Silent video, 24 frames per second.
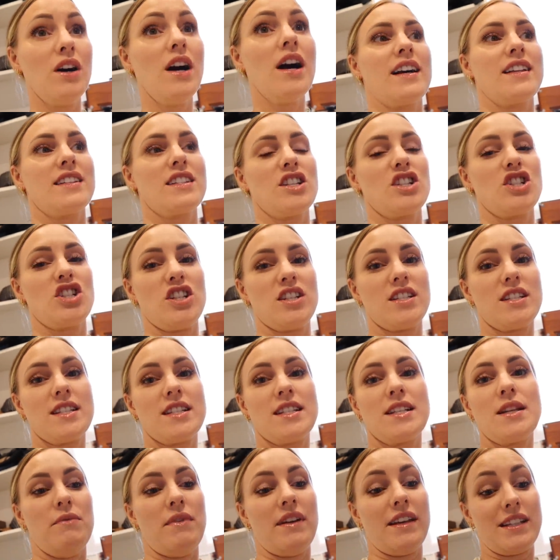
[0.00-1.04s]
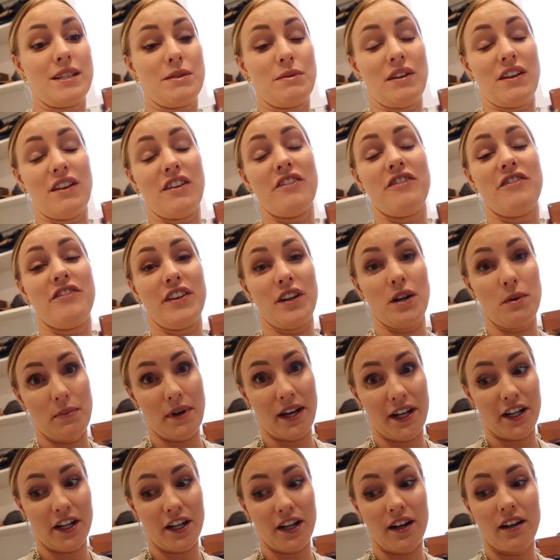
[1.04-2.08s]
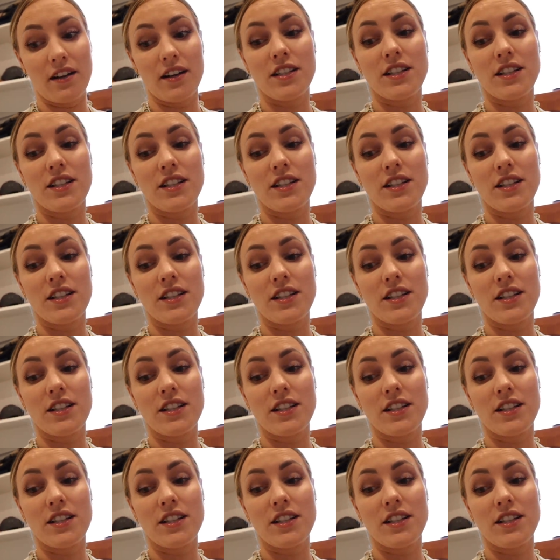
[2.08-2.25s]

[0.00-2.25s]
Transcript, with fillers: because it just makes me feel better.